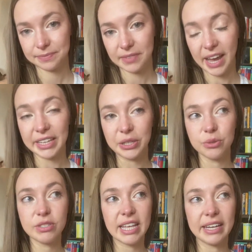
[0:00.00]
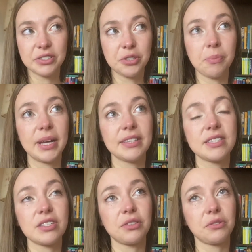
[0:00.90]
I used that 2 months
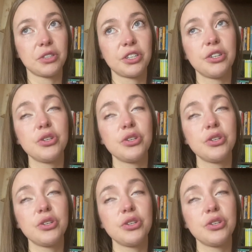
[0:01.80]
to learn